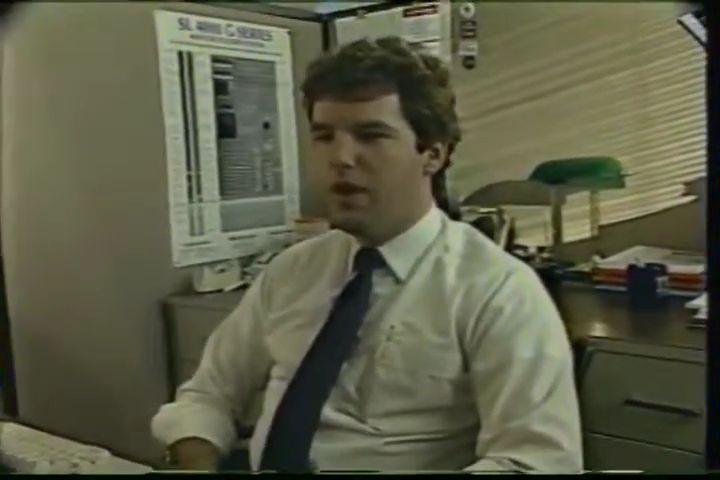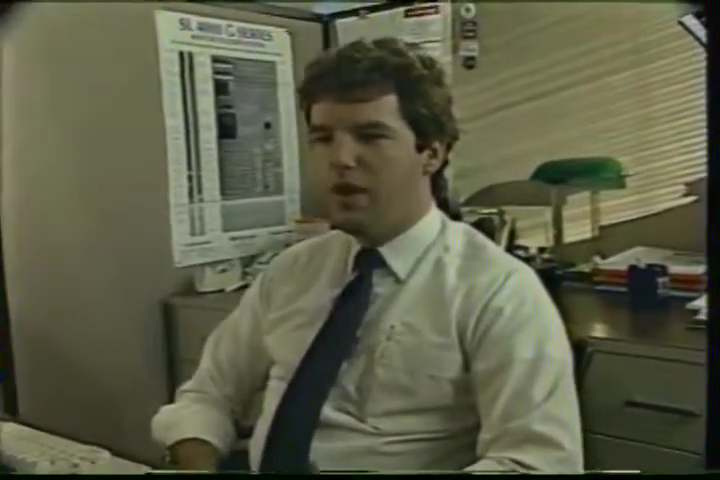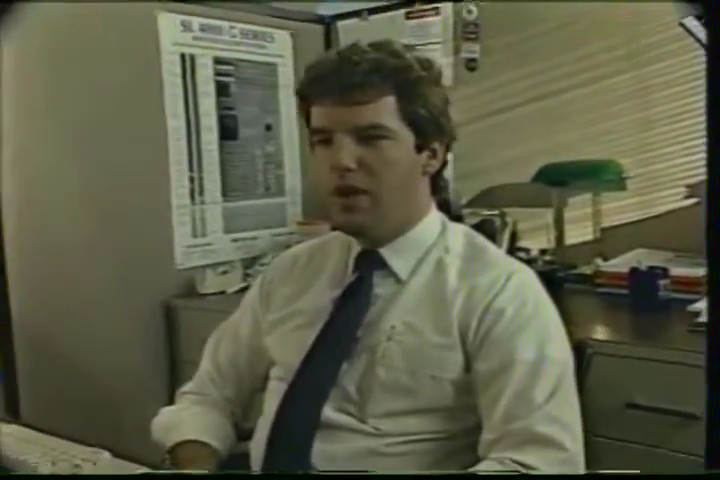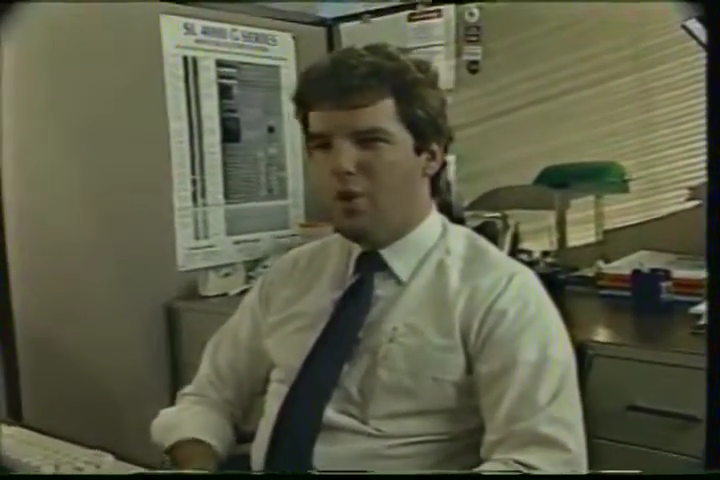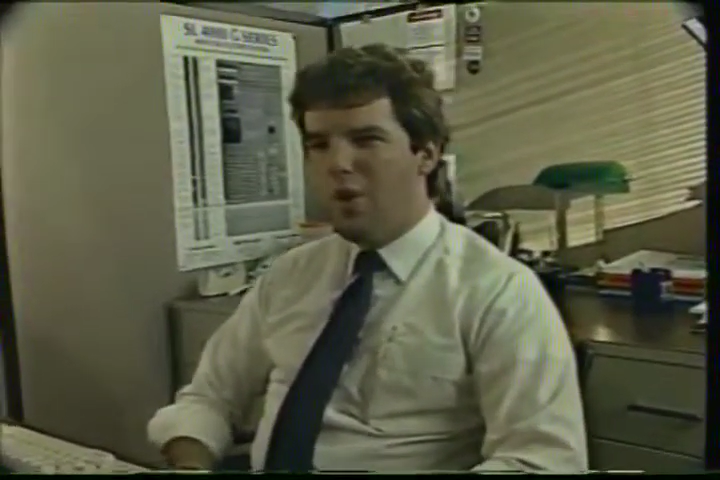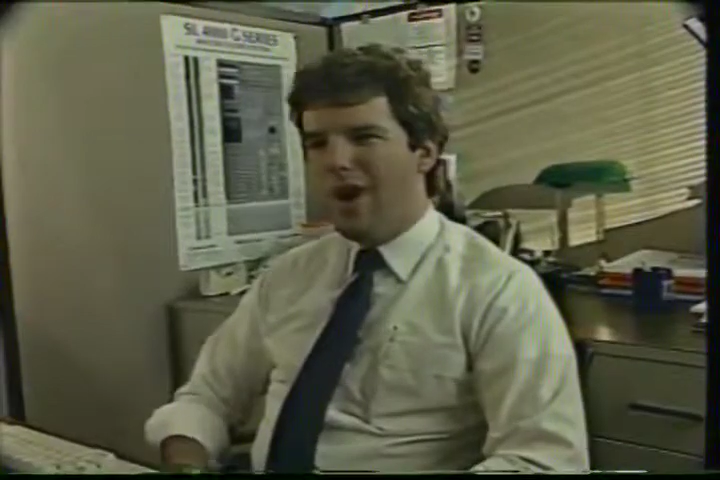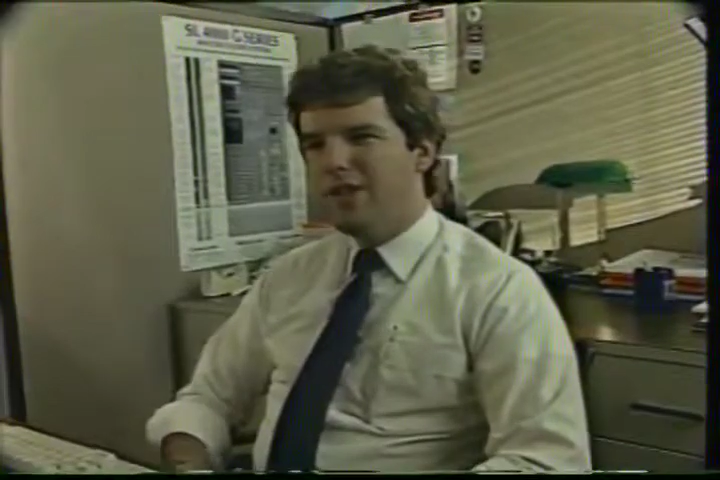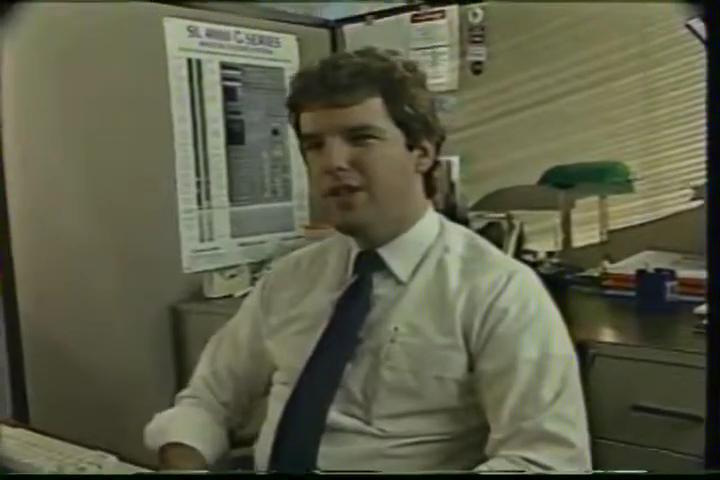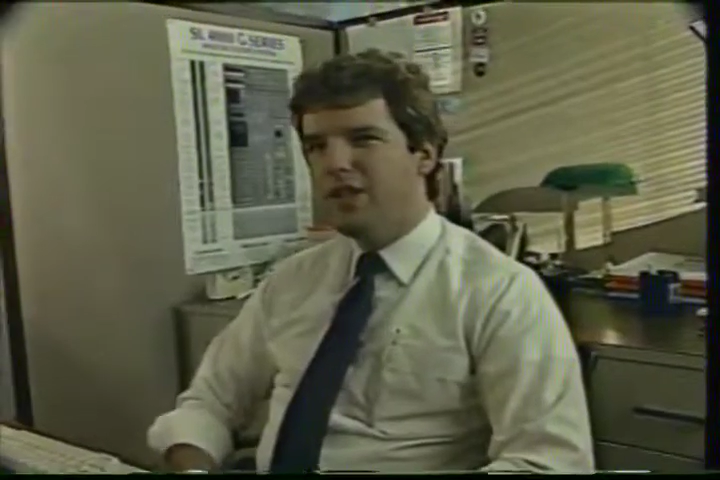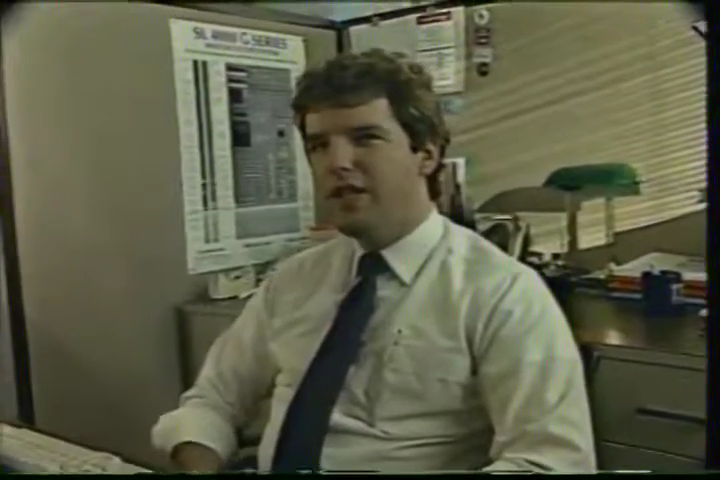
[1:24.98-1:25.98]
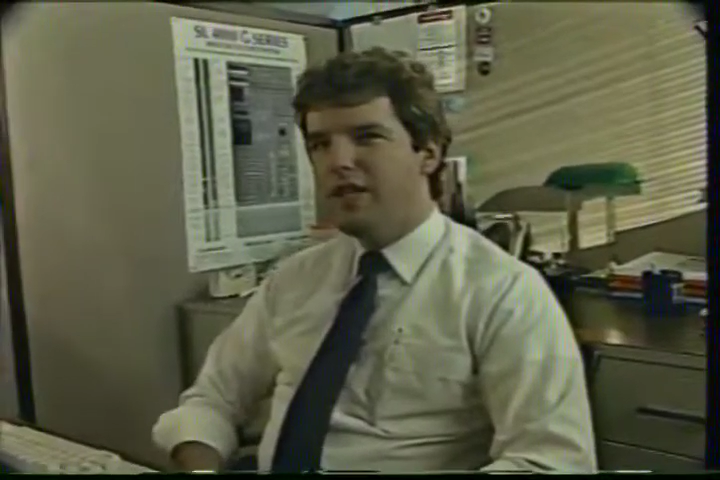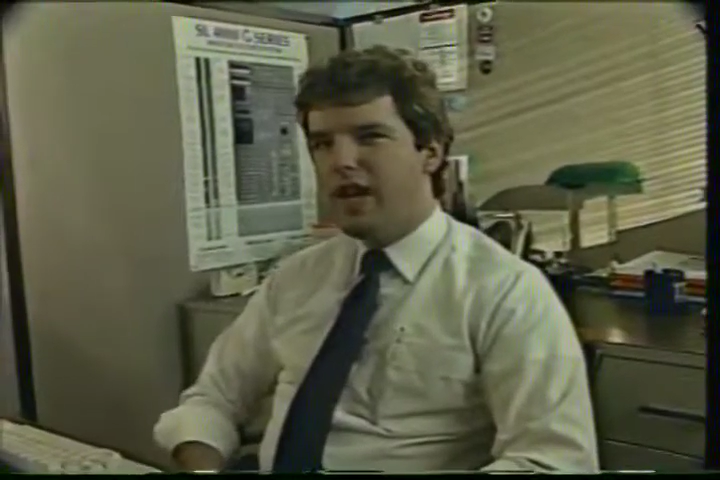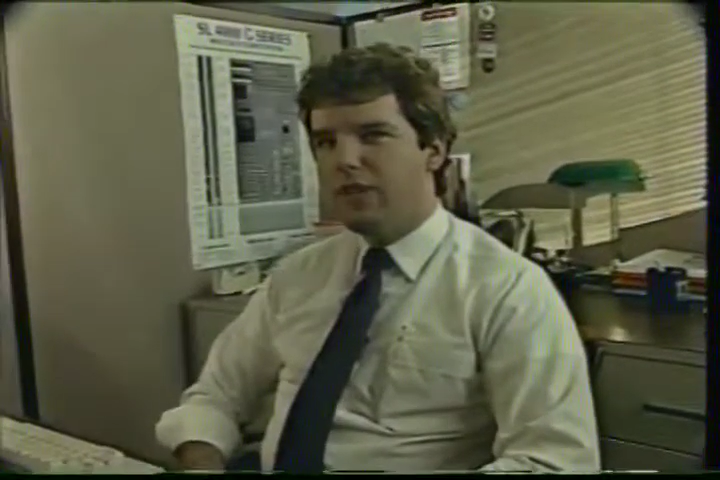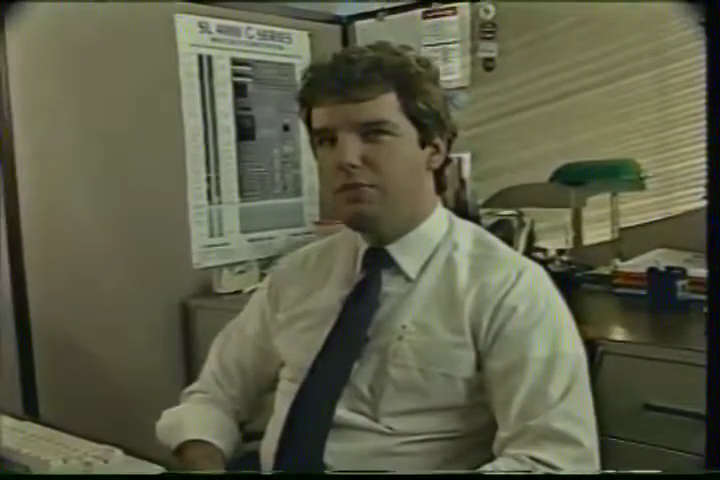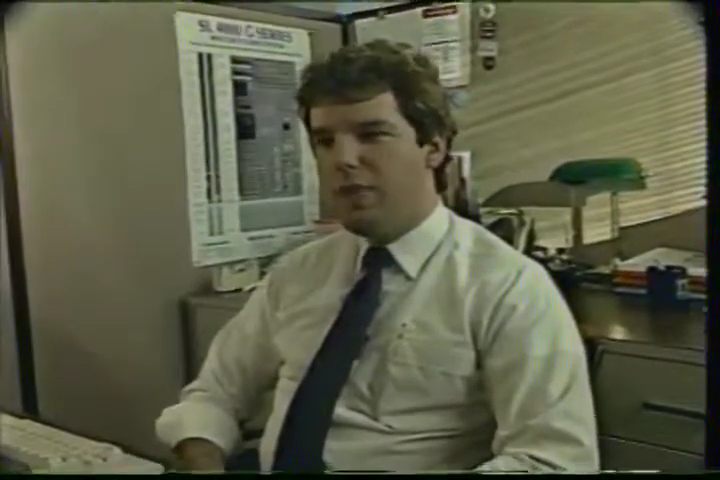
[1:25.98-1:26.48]
why is it that DEC's
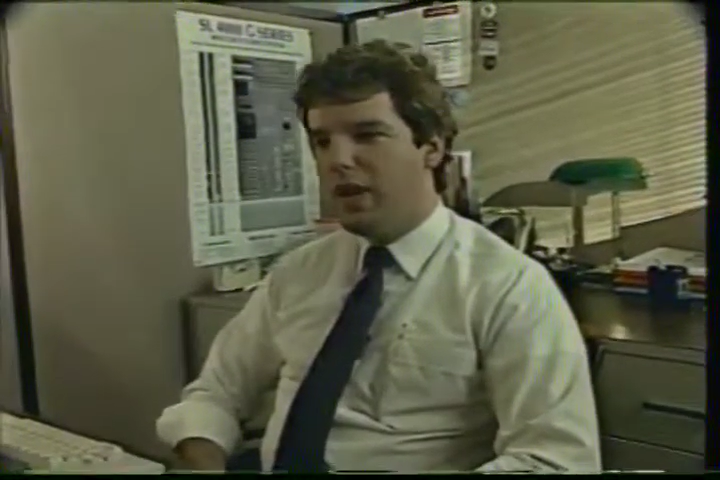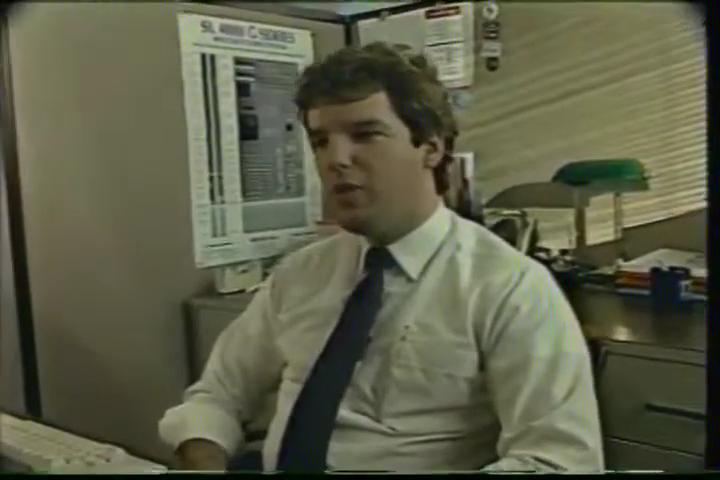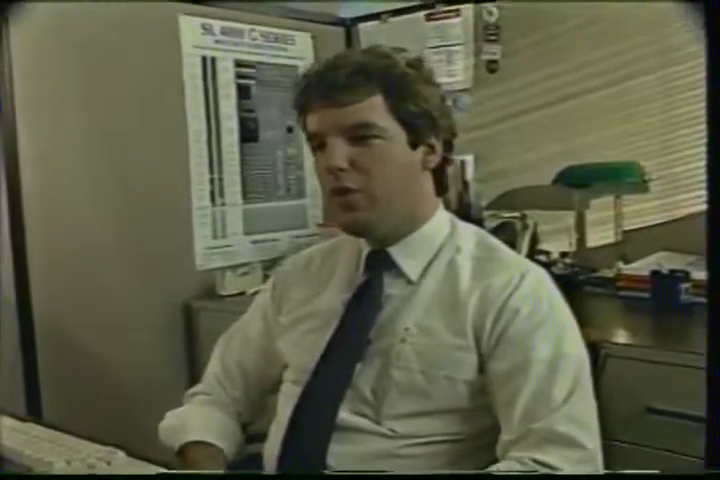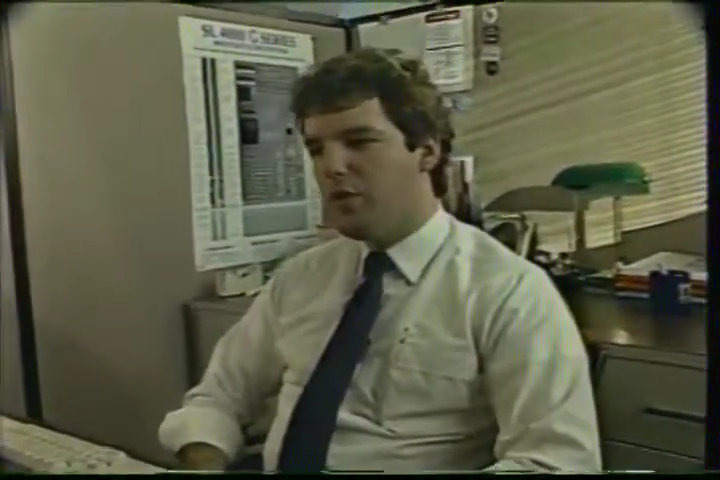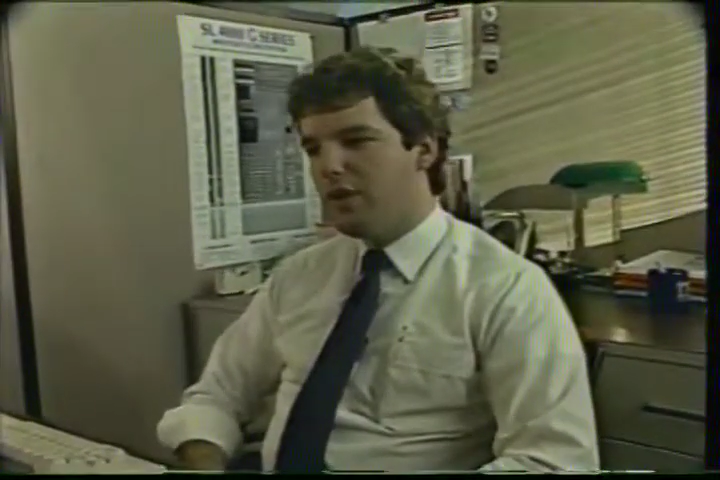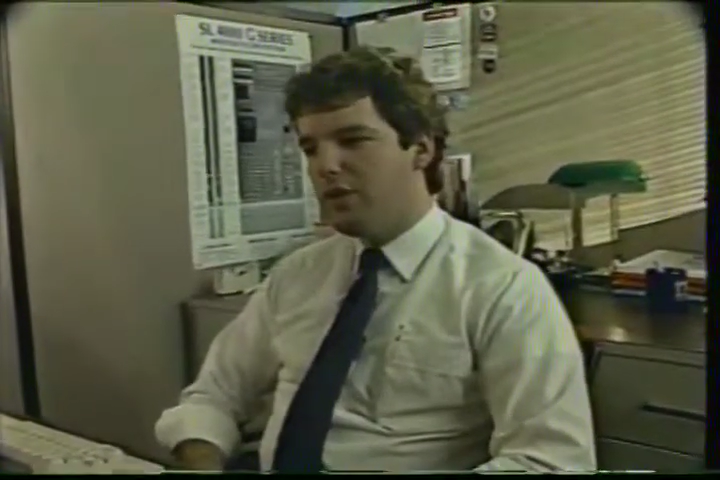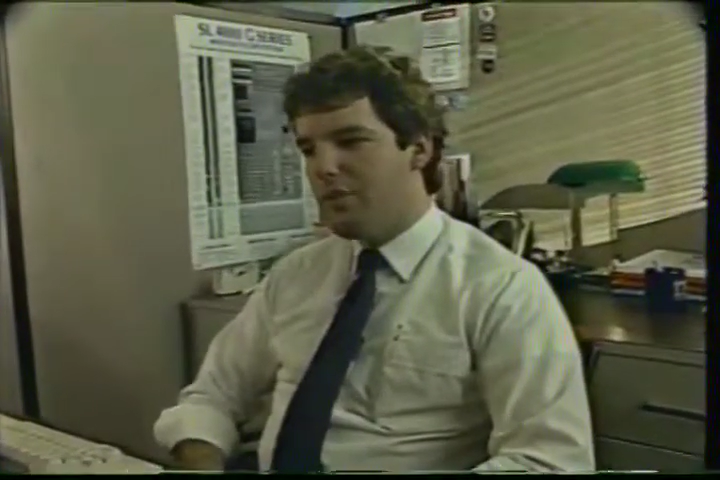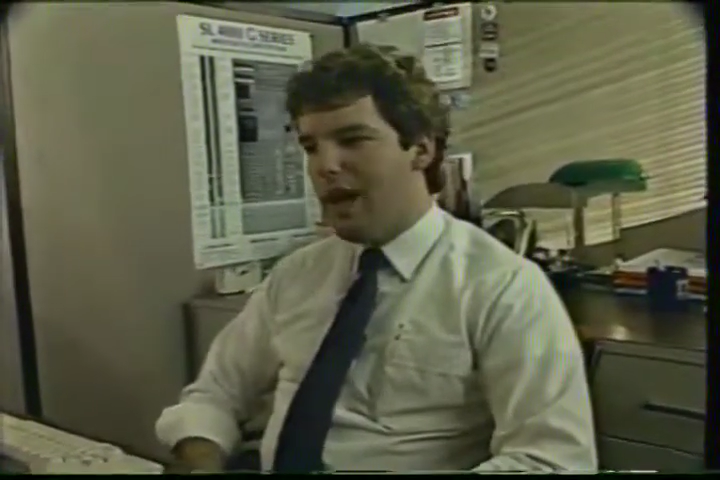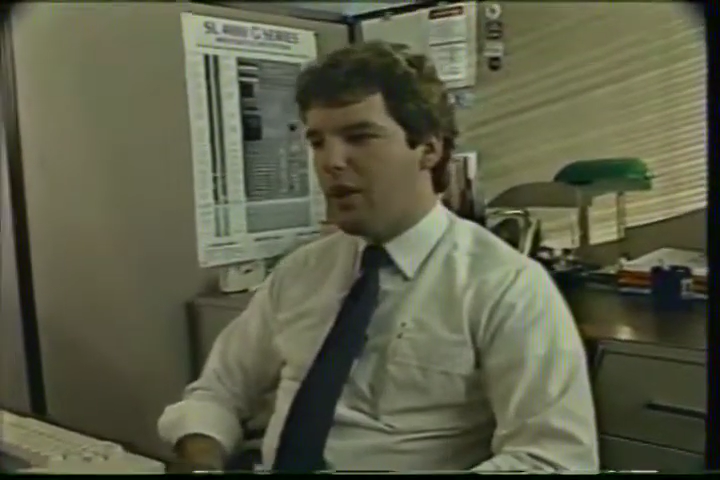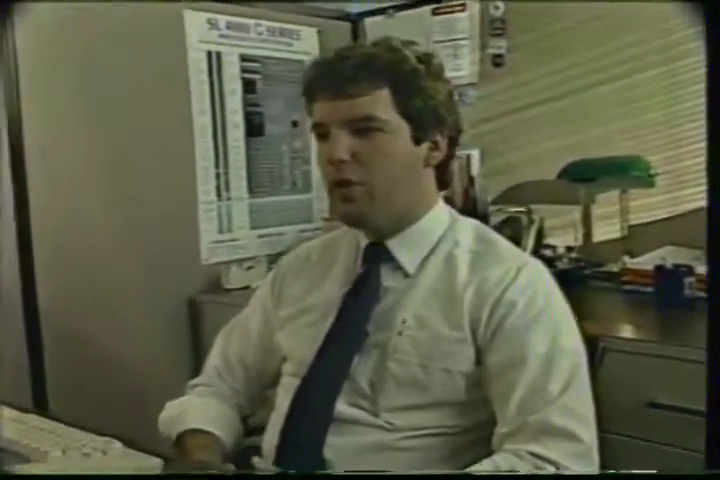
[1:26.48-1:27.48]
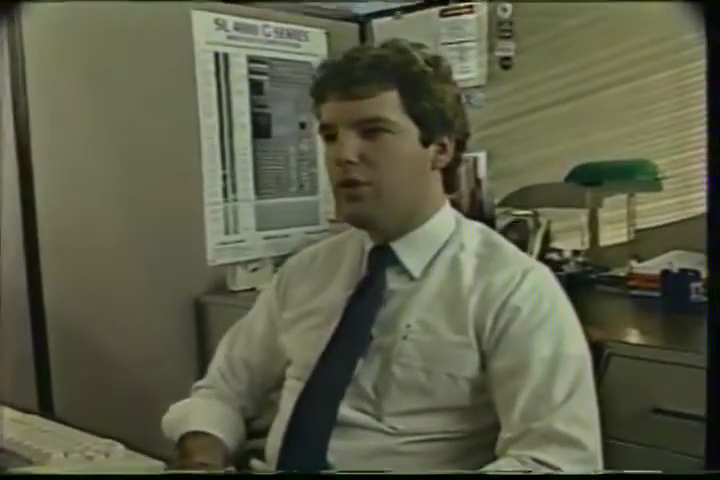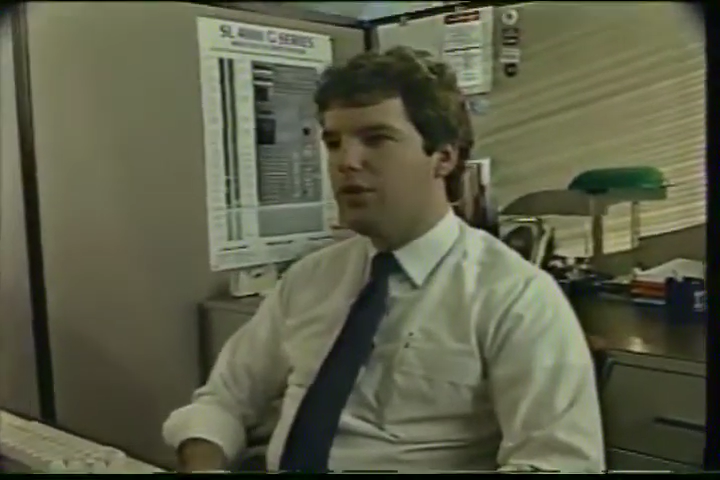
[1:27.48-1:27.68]
byte ordering is backwards?